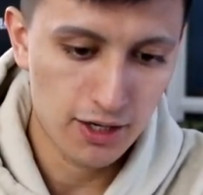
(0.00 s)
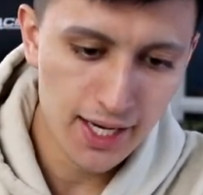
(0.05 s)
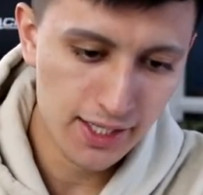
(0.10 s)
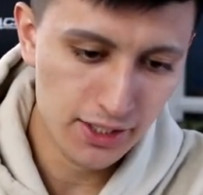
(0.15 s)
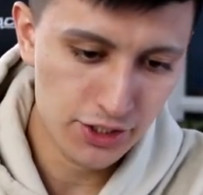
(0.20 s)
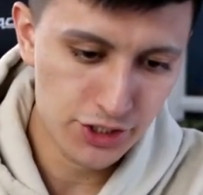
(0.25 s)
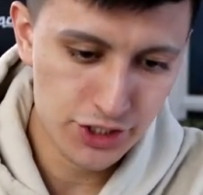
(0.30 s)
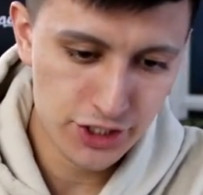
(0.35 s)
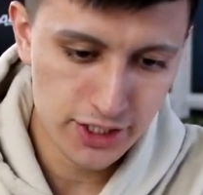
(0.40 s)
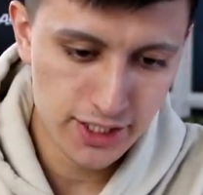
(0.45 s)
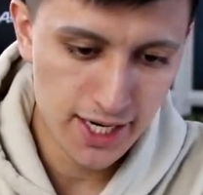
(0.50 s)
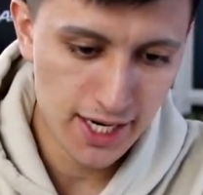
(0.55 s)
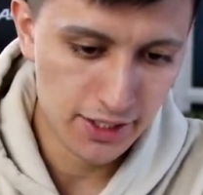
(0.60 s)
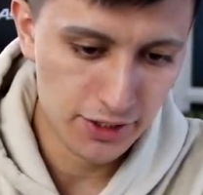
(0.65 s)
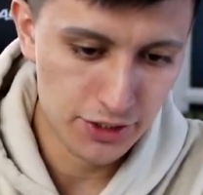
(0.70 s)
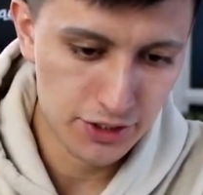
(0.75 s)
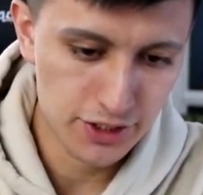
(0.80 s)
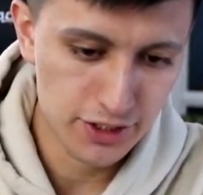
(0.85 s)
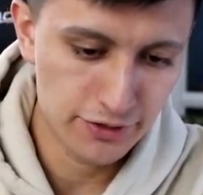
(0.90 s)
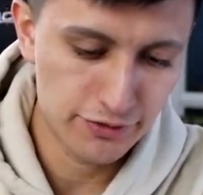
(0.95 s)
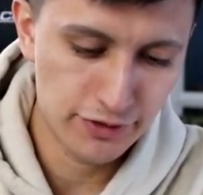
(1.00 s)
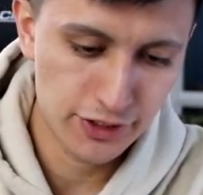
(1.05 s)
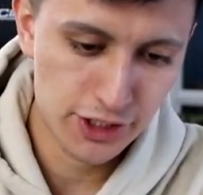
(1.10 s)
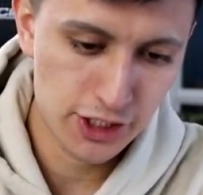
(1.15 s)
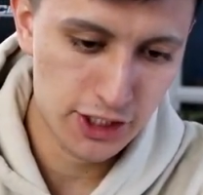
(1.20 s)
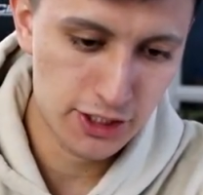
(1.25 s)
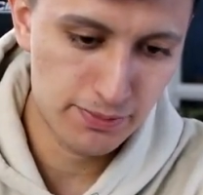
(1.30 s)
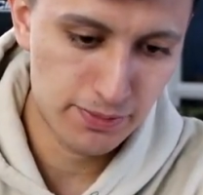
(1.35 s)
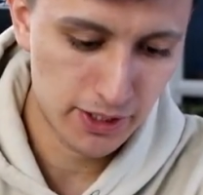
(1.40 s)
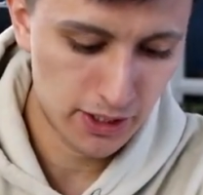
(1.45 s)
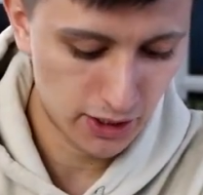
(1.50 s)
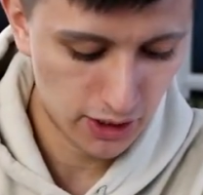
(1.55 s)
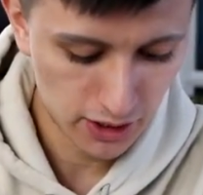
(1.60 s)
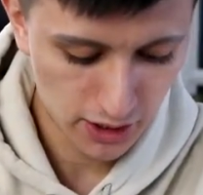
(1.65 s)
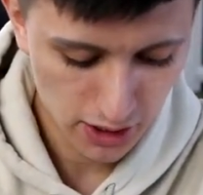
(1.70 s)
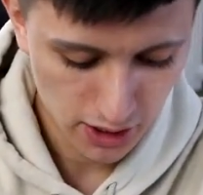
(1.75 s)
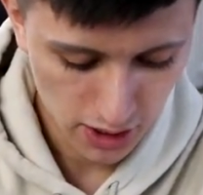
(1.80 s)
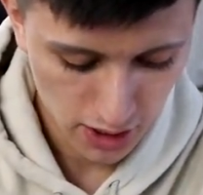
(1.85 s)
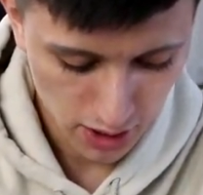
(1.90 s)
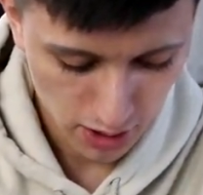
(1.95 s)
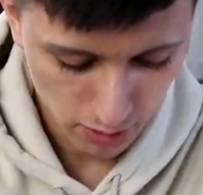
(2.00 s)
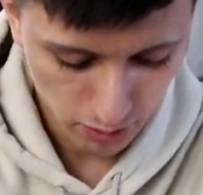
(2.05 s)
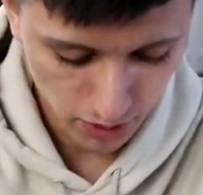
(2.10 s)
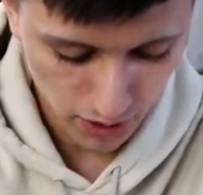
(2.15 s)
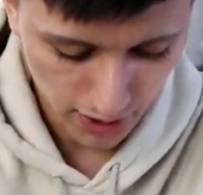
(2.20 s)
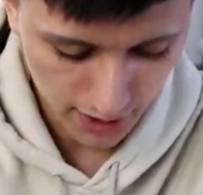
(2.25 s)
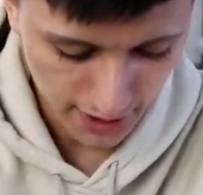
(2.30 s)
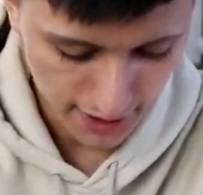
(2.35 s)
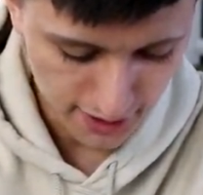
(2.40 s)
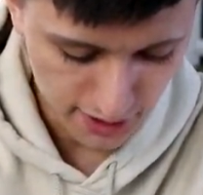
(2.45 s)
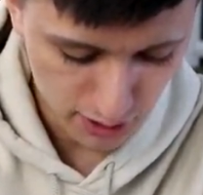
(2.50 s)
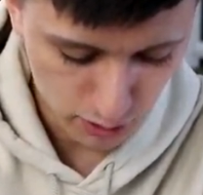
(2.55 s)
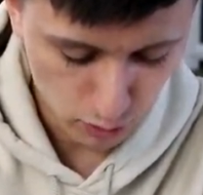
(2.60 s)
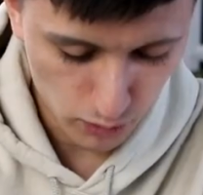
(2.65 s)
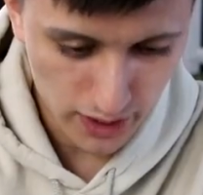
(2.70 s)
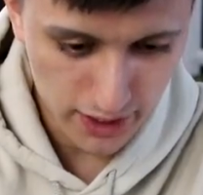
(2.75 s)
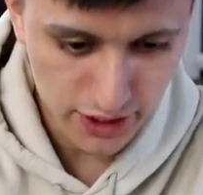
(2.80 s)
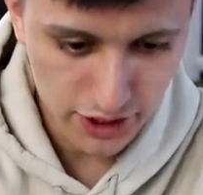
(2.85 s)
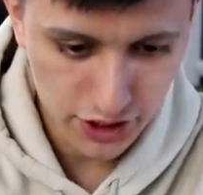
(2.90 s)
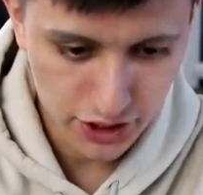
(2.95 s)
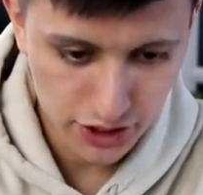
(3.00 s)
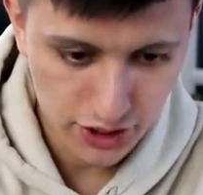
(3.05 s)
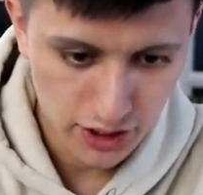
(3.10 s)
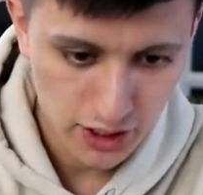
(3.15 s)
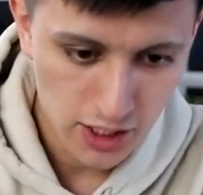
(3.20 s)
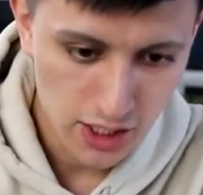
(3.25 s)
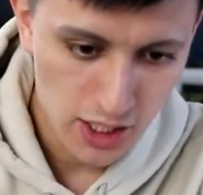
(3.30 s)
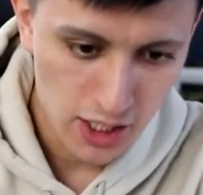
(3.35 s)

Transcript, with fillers: Energy, Energy Fidget Spinner, we got a Switch,